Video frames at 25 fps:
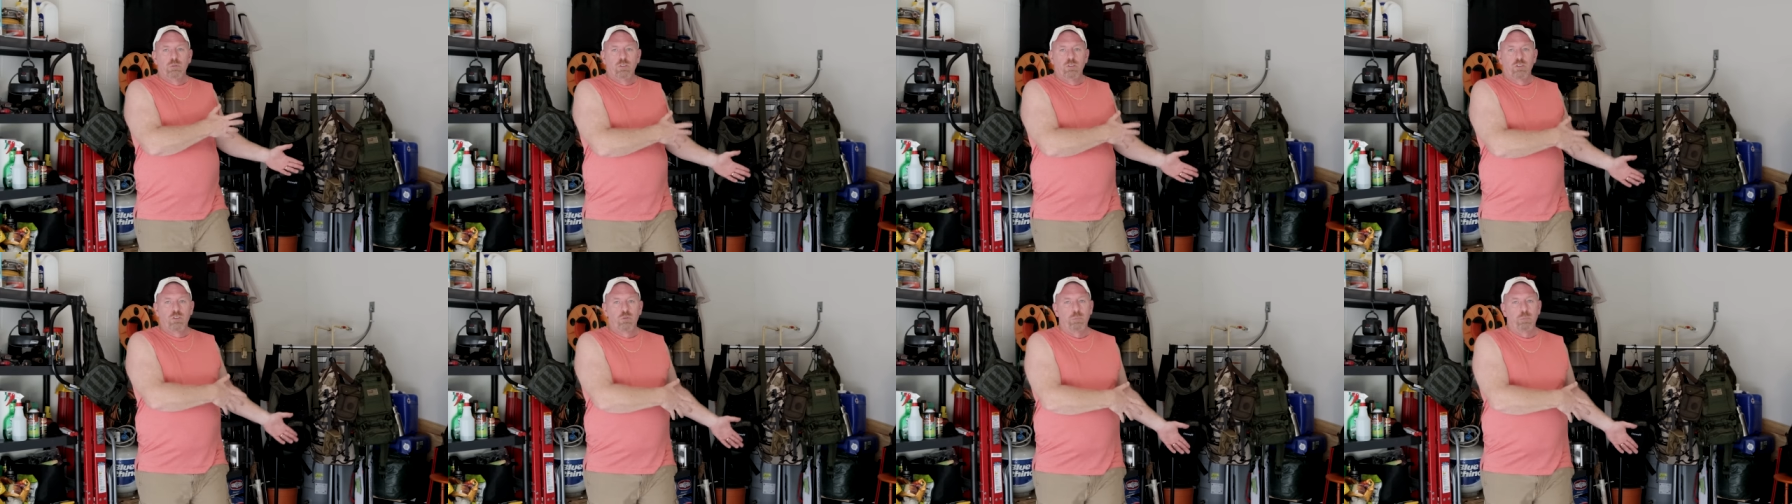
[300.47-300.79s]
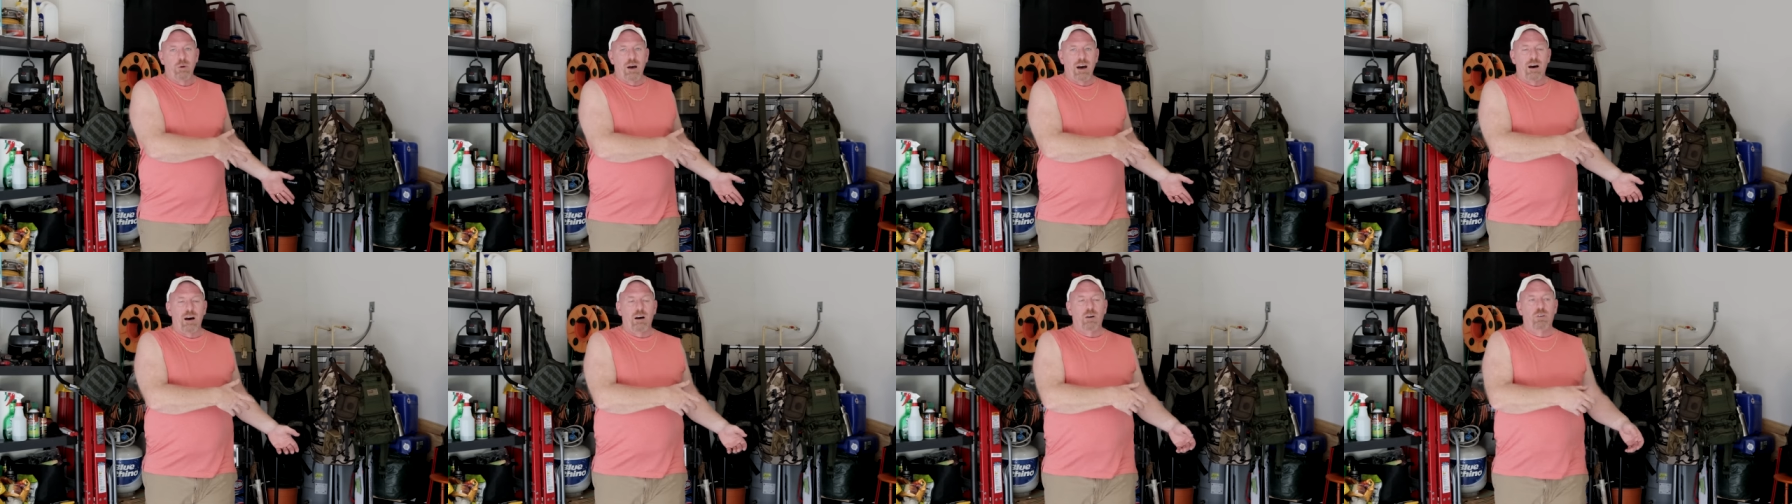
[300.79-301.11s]

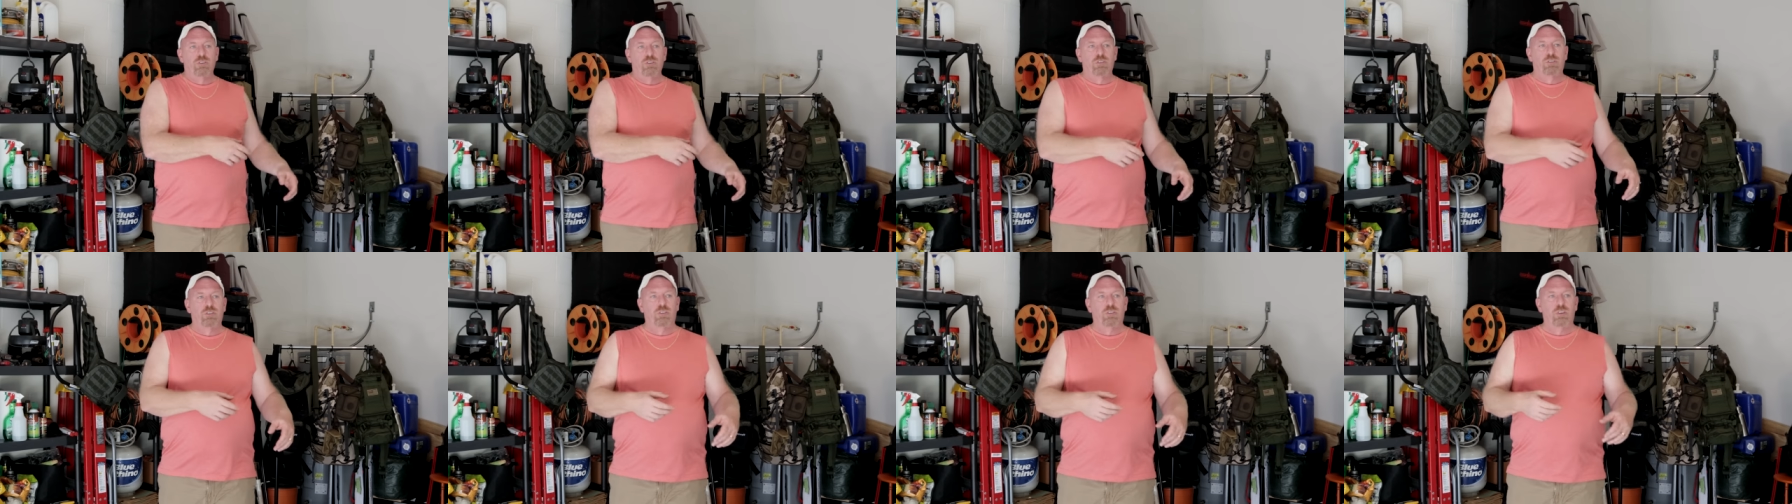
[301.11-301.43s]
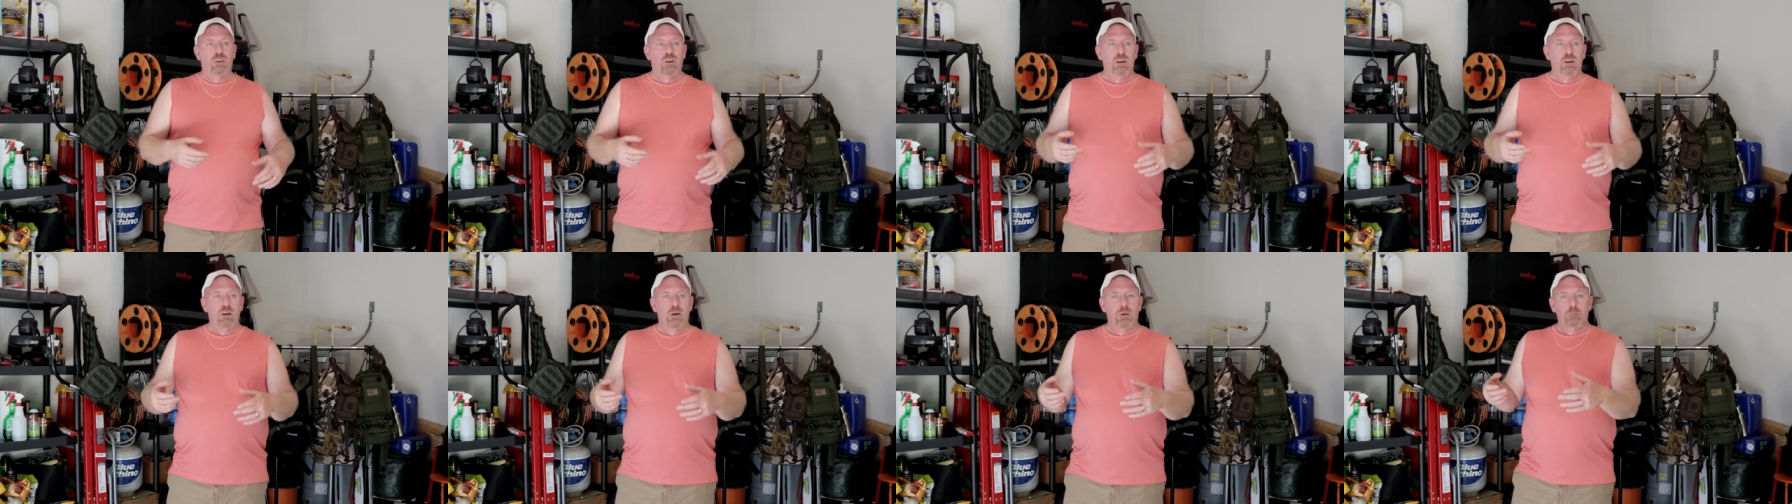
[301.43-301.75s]

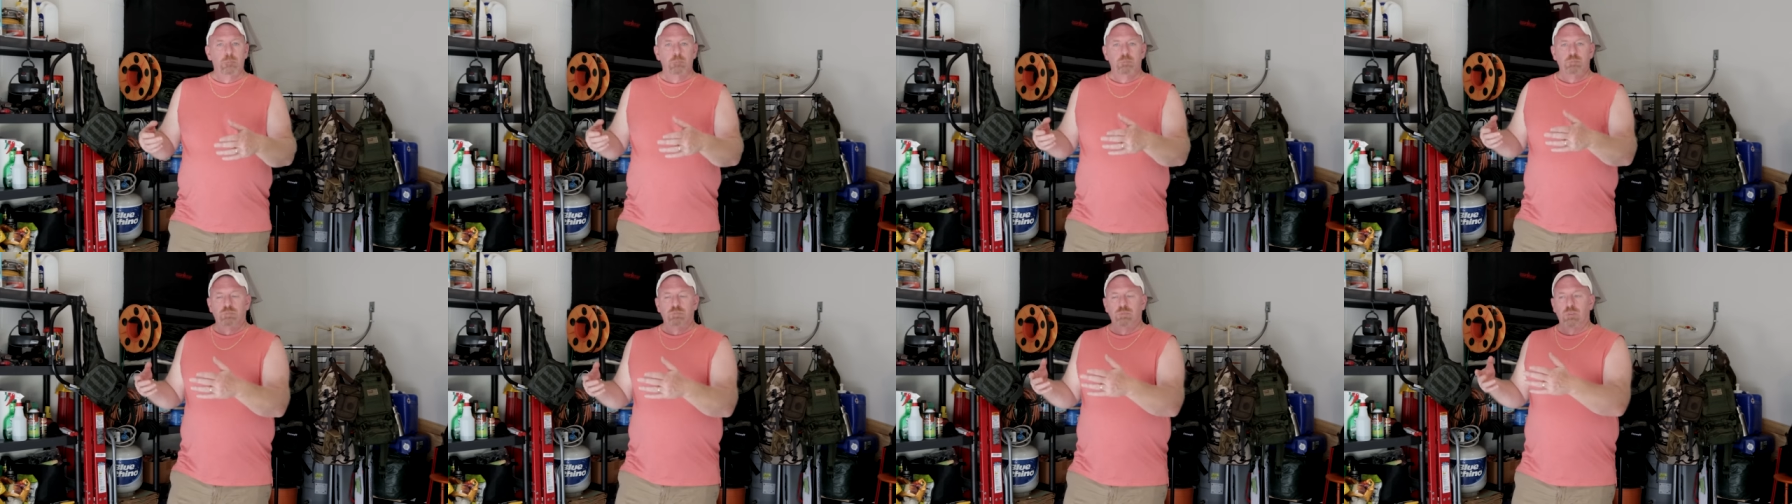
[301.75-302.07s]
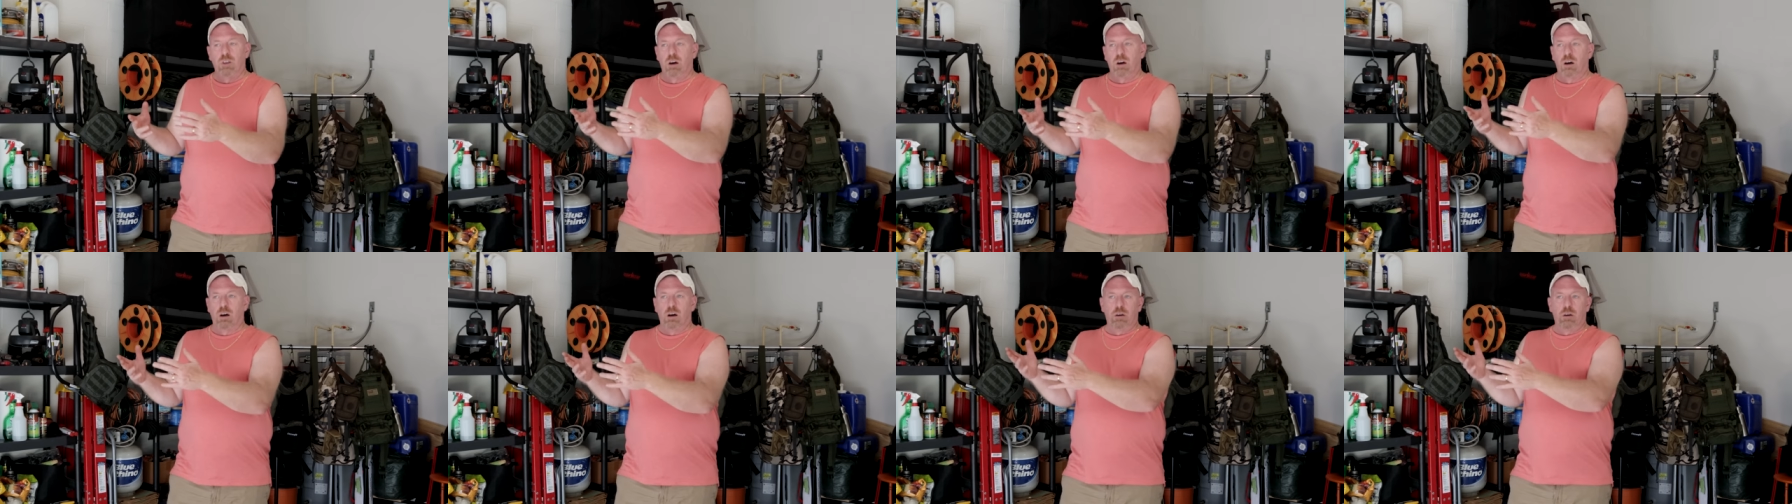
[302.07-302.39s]
spouse,
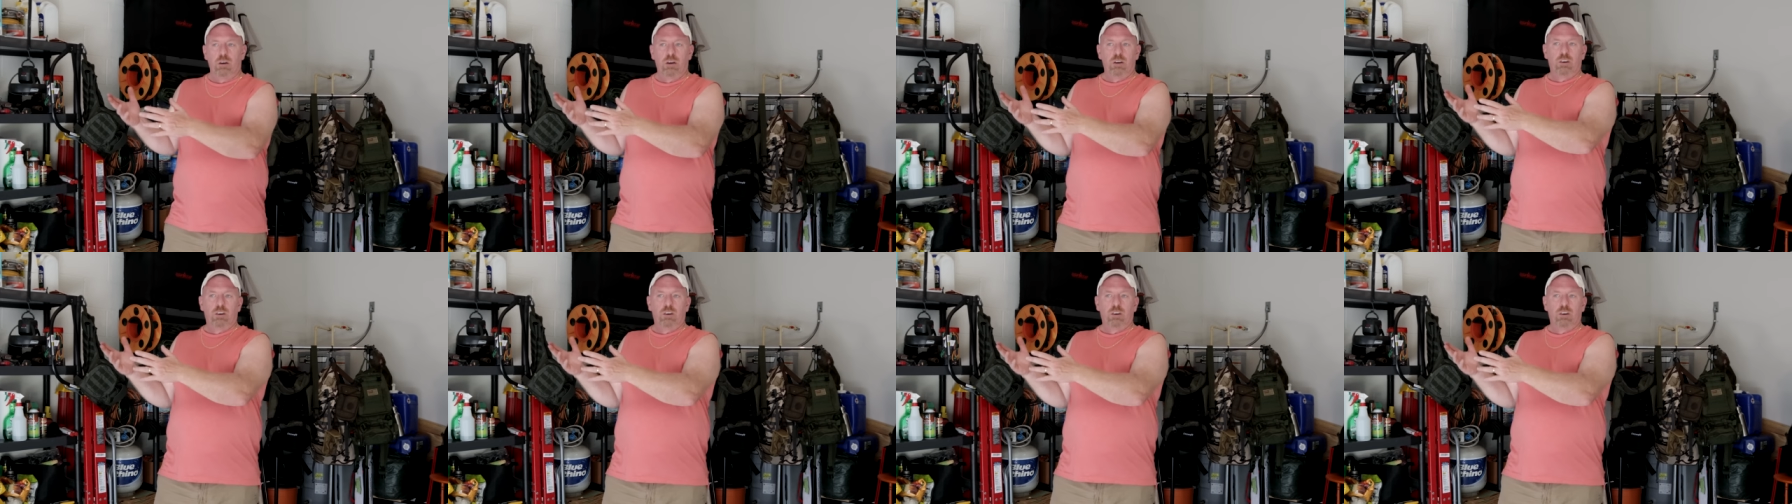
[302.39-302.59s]
uh,